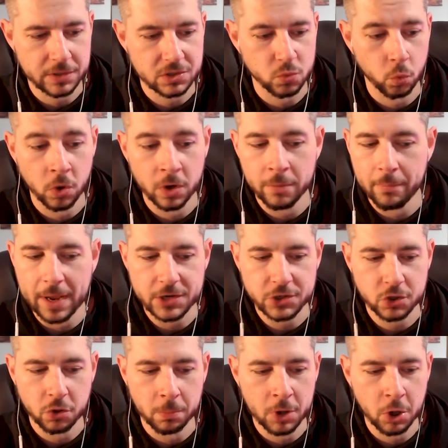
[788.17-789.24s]
this one
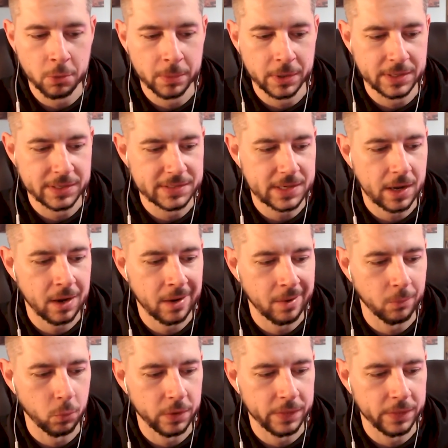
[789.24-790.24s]
magical moment in time